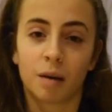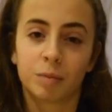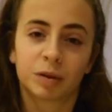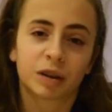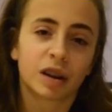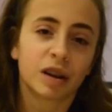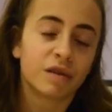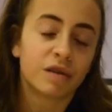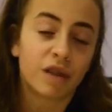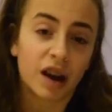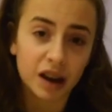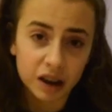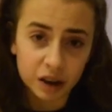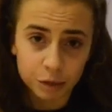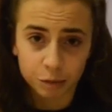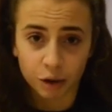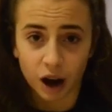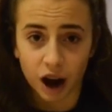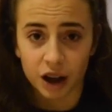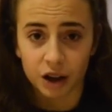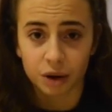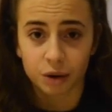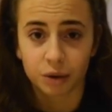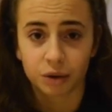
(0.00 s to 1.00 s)
She couldn't find his
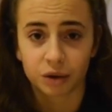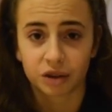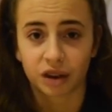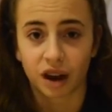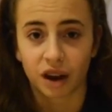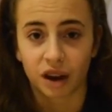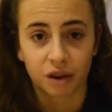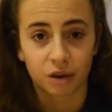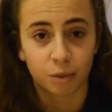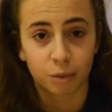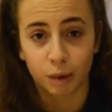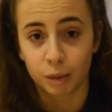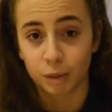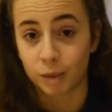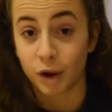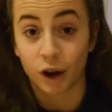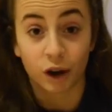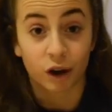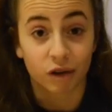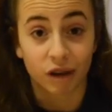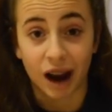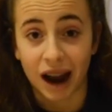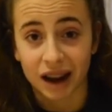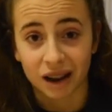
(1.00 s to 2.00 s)
bridle, so we put a
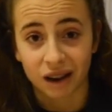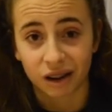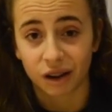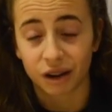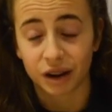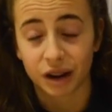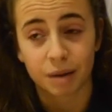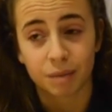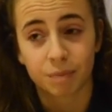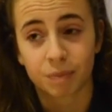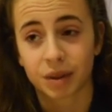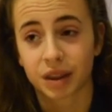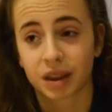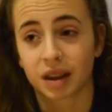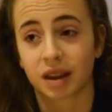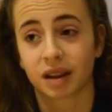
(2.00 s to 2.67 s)
grackle on him,